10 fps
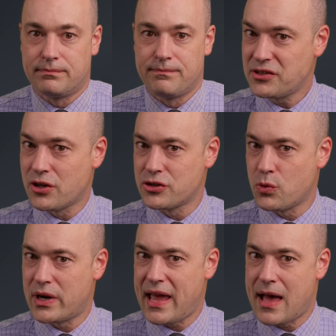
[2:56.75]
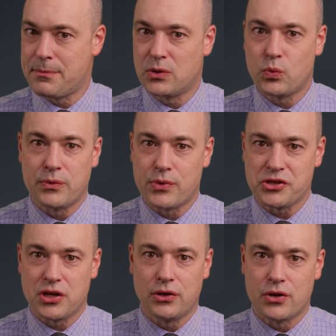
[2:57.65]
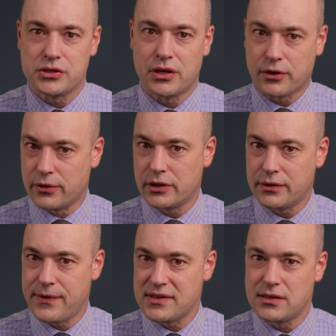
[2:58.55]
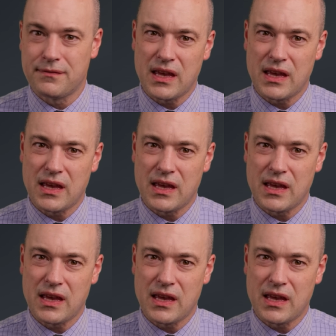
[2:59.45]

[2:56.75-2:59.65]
That's also what happened when Russia launched their current offensive.